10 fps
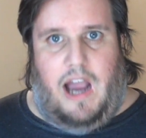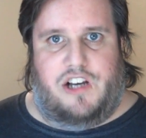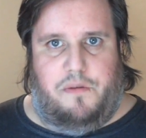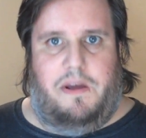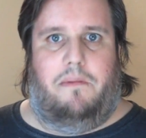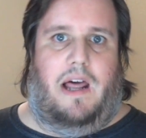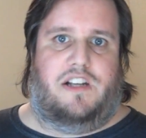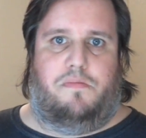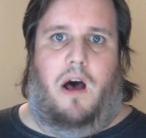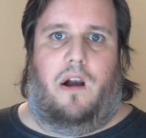I should be a
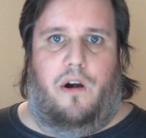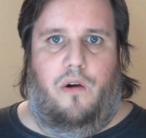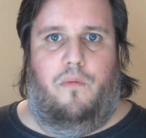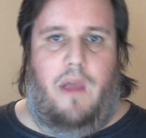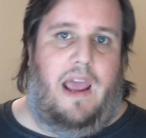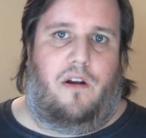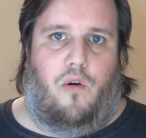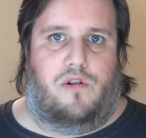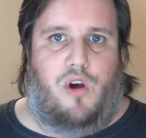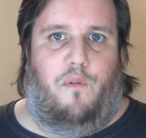lot smaller, and of
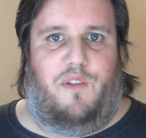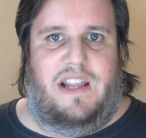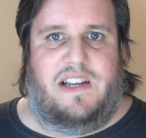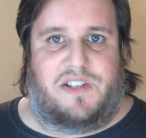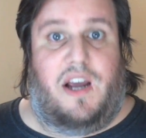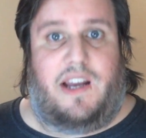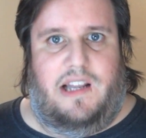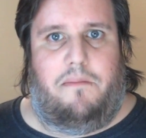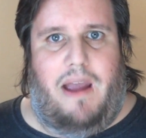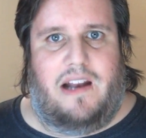course hopefully these
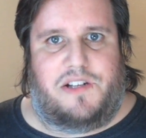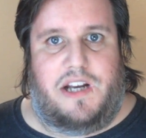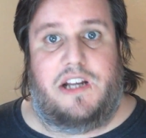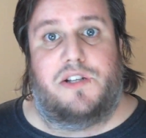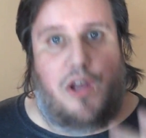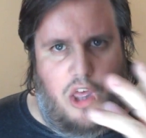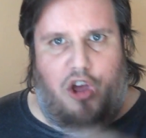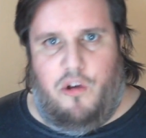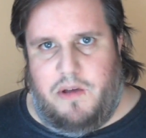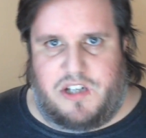succulent man-titties
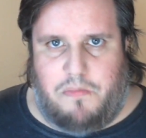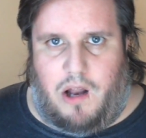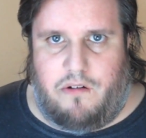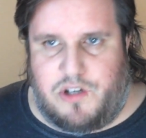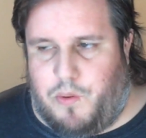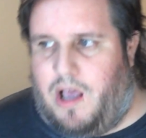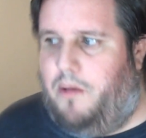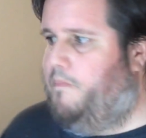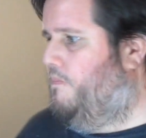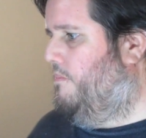be smaller as well.